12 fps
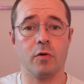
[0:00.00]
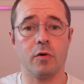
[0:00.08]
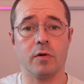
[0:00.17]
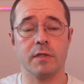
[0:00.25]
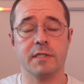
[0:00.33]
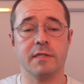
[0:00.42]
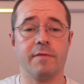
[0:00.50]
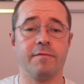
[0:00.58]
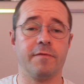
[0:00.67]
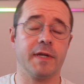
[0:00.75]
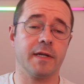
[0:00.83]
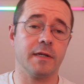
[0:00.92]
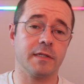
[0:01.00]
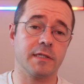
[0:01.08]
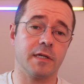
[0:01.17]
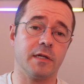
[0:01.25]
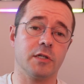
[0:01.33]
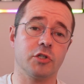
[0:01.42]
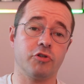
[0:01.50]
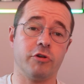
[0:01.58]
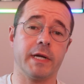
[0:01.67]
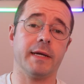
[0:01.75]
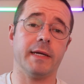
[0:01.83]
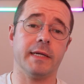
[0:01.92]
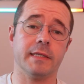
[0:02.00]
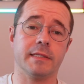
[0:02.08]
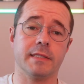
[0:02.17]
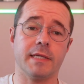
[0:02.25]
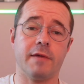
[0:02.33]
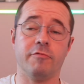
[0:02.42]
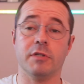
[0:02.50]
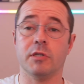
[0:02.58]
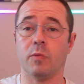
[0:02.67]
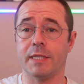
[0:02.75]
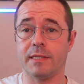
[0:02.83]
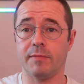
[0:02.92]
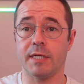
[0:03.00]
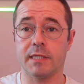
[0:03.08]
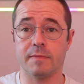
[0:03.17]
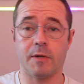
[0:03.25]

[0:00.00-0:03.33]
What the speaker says: got something that's going to trigger it every 20 minutes